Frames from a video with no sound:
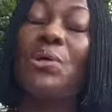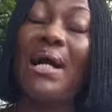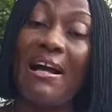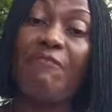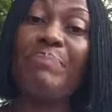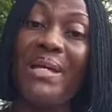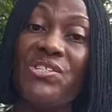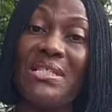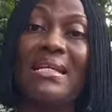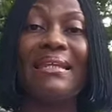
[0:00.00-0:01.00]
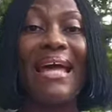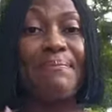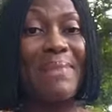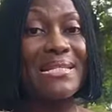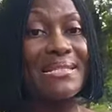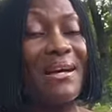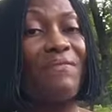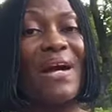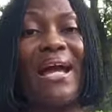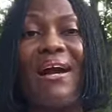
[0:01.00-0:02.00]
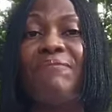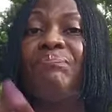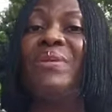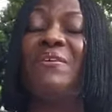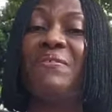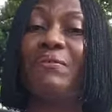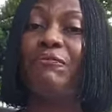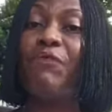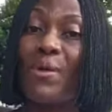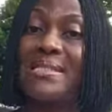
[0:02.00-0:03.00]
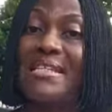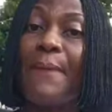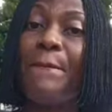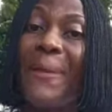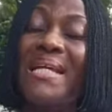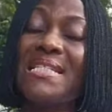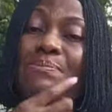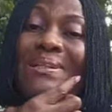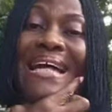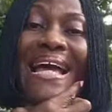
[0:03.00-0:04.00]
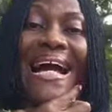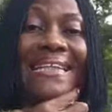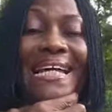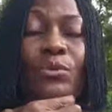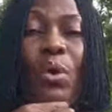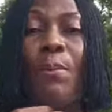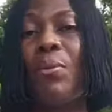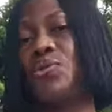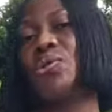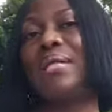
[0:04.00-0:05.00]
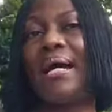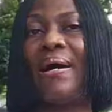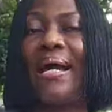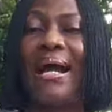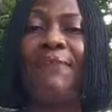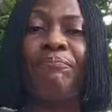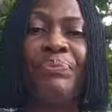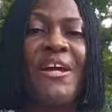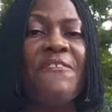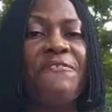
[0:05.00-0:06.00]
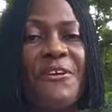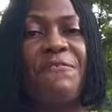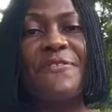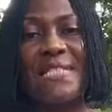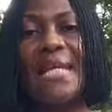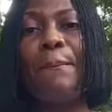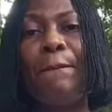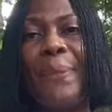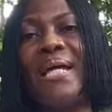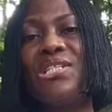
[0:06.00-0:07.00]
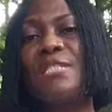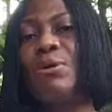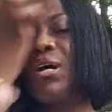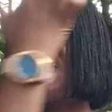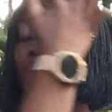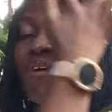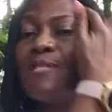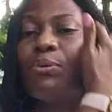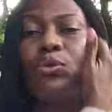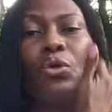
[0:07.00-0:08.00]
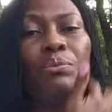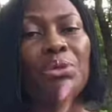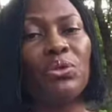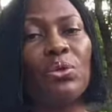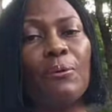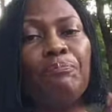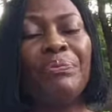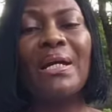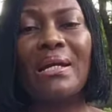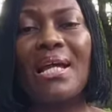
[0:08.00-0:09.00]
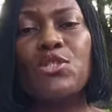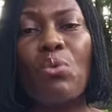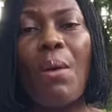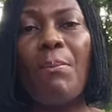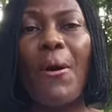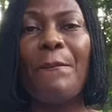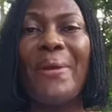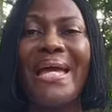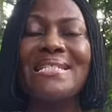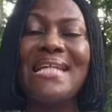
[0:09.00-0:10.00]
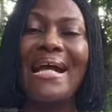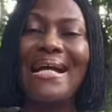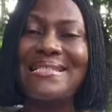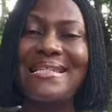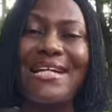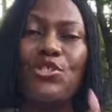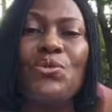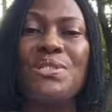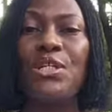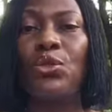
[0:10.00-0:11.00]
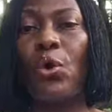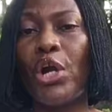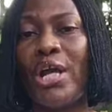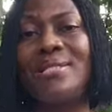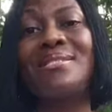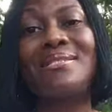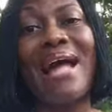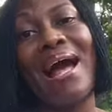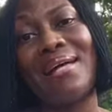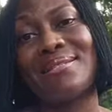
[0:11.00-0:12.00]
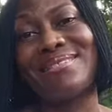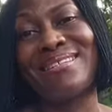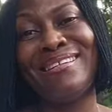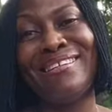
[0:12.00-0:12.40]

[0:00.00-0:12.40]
You can have pages. Like myself, I have 14 pages, but I added one more, so now I have 15 pages, because Facebook told me to create one more page that I can start using it to earn stars.